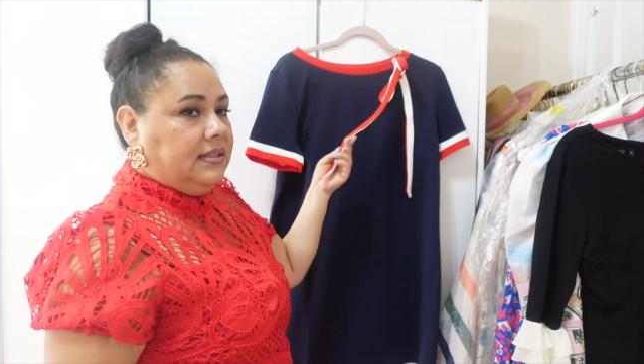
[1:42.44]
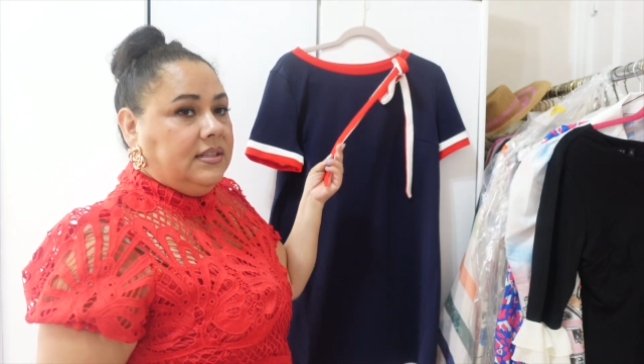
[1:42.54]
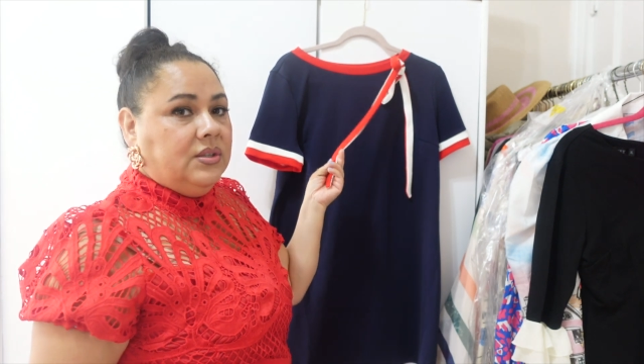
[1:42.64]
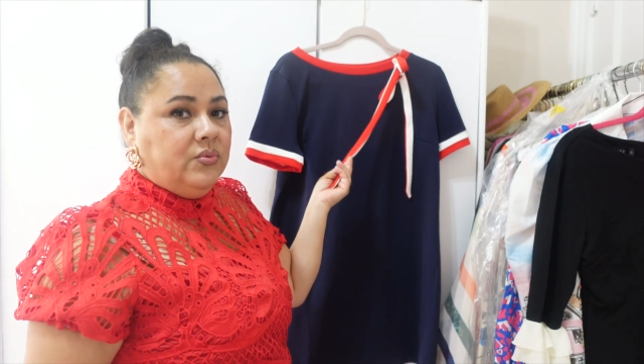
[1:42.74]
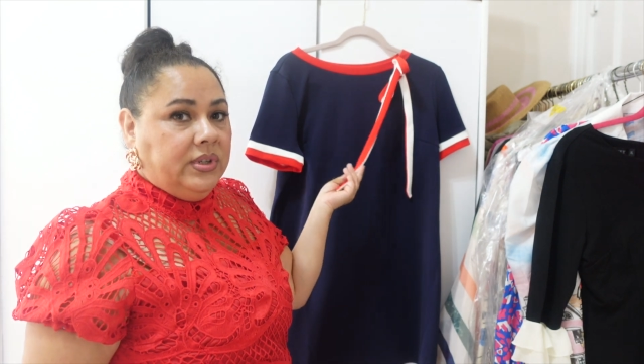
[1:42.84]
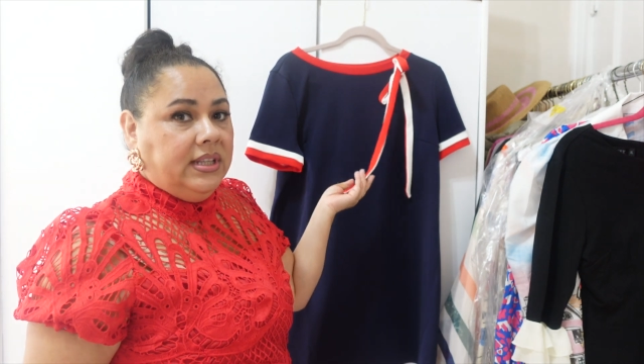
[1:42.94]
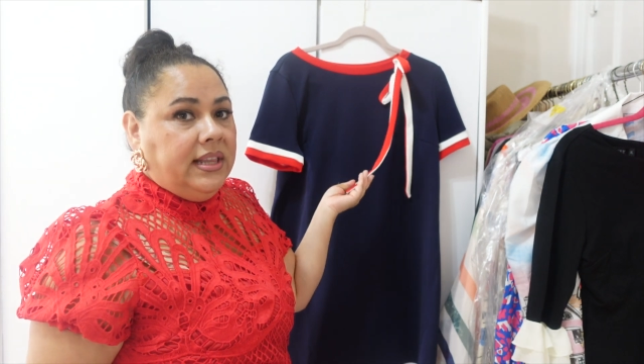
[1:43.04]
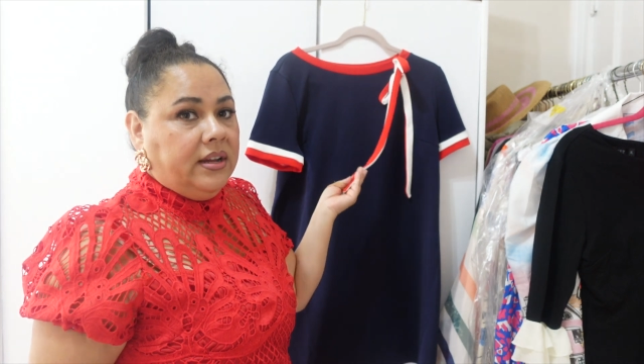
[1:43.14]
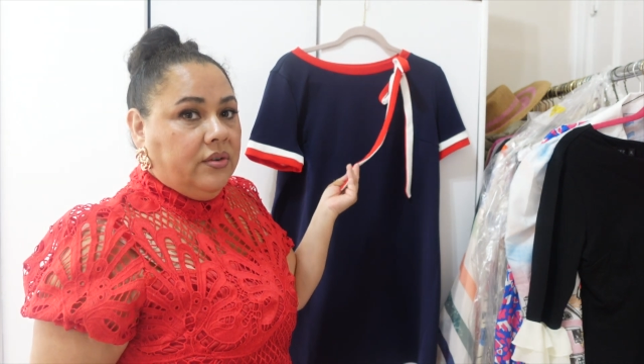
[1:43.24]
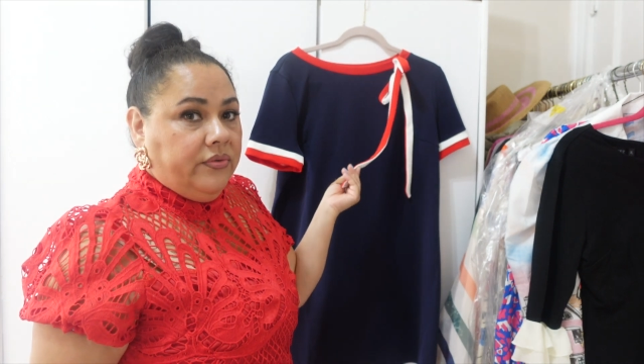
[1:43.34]
this is really
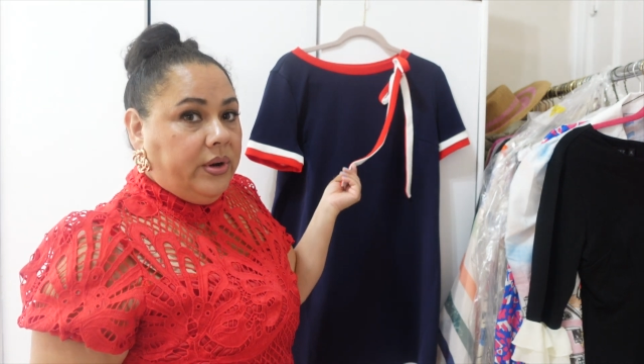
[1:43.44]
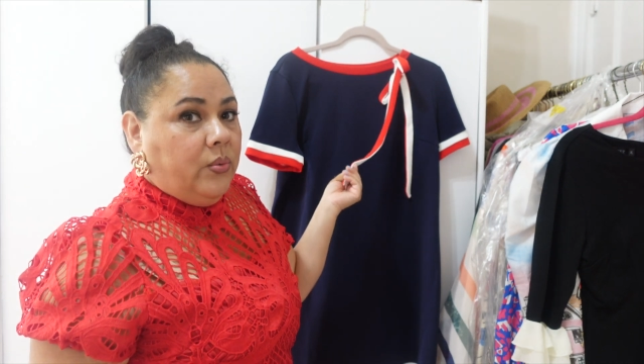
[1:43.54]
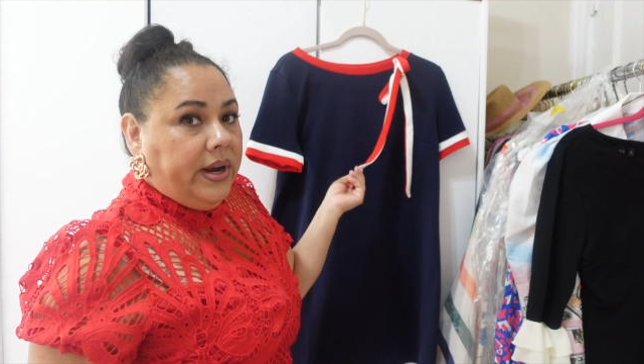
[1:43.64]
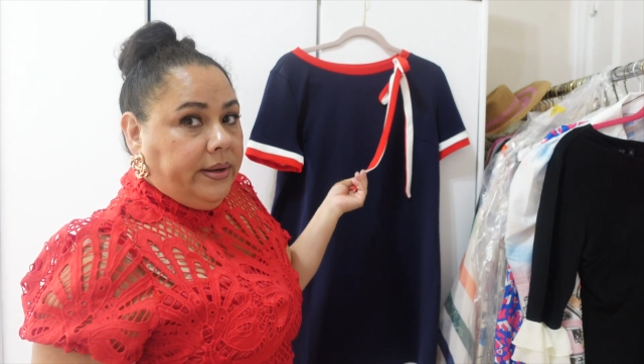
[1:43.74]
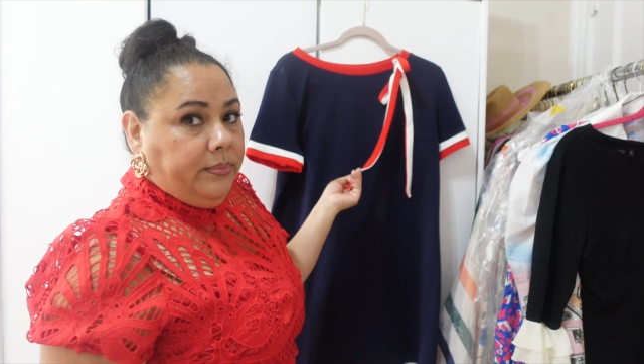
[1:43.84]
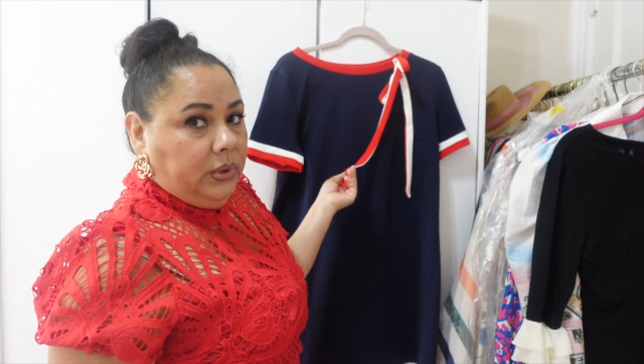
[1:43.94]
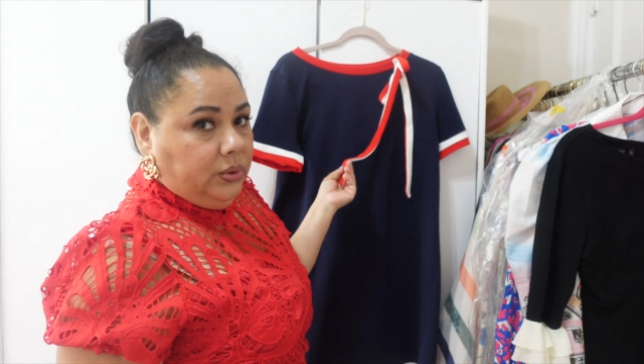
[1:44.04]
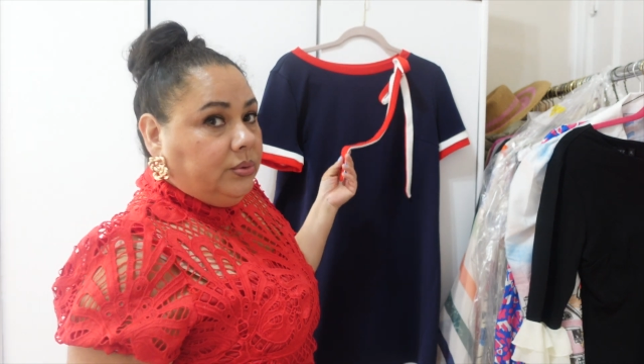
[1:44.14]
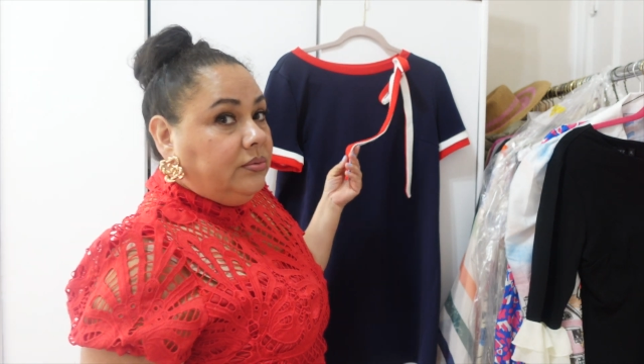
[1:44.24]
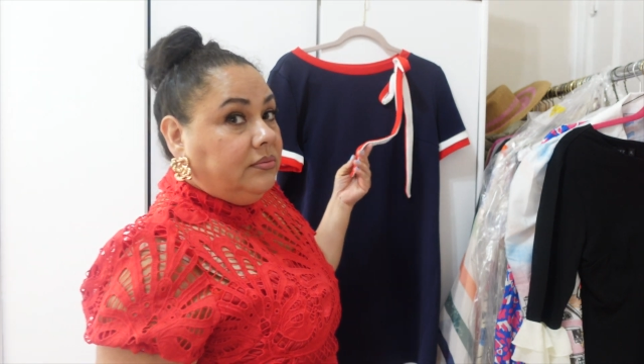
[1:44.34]
like a red, white and
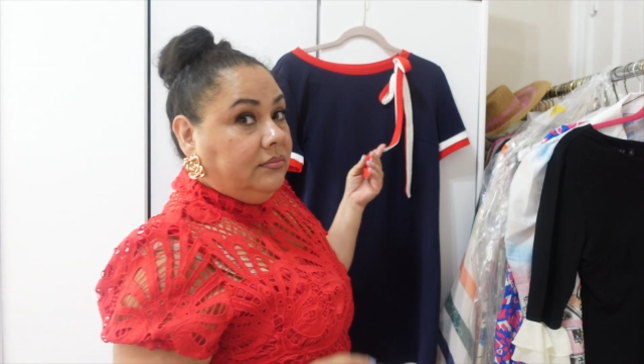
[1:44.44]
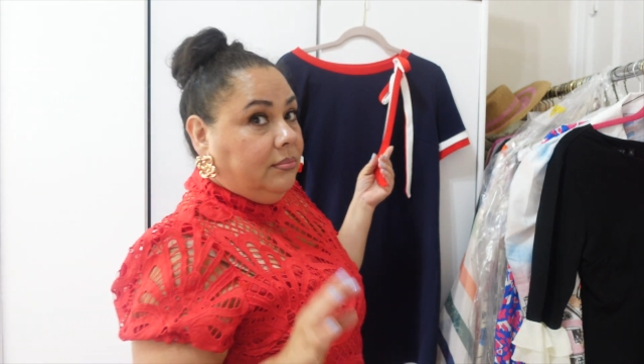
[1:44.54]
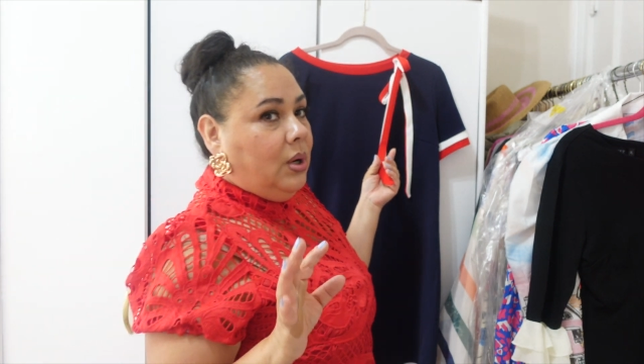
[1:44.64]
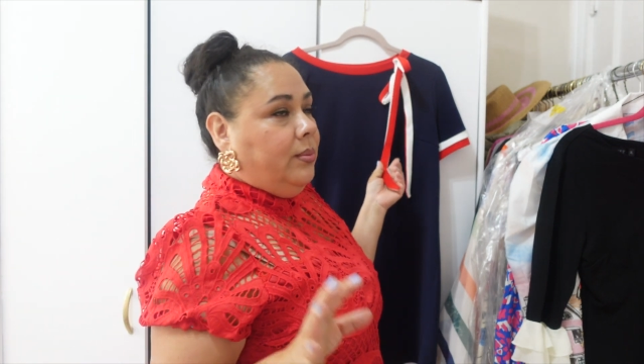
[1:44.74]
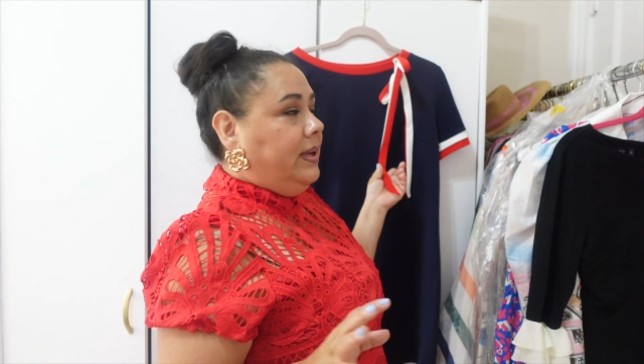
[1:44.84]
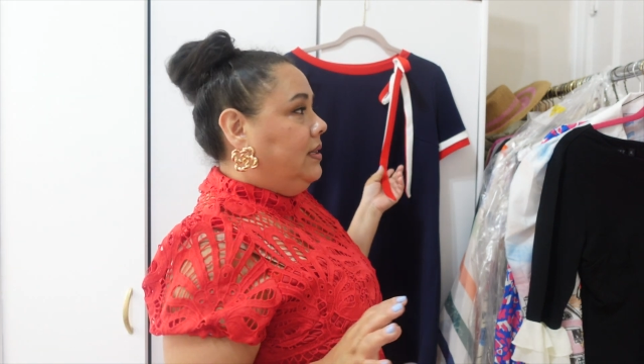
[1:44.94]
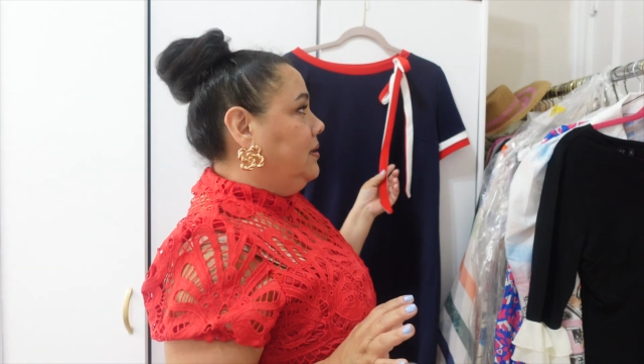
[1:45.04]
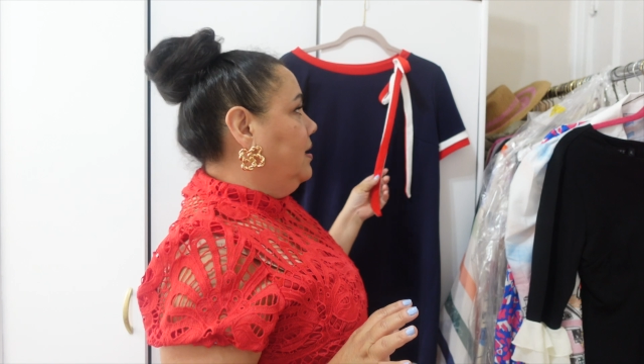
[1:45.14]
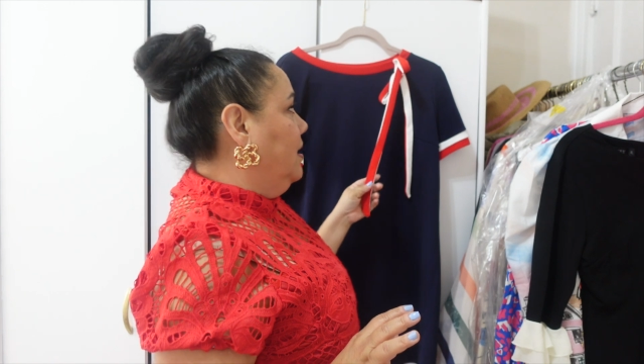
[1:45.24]
blue moment.